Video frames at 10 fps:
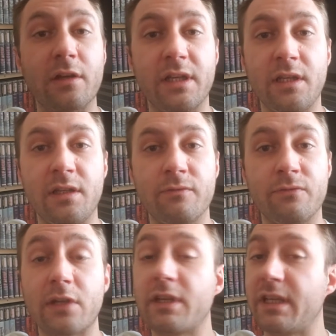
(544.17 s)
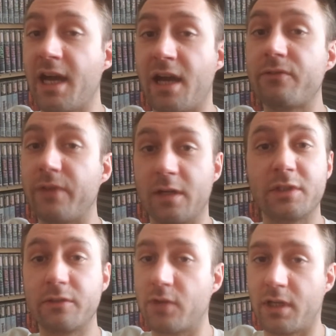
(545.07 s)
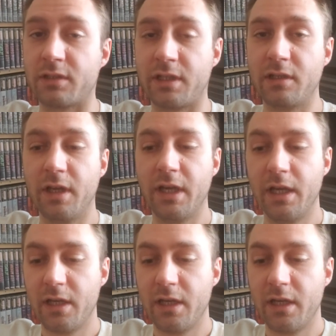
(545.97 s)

very, very not family friendly.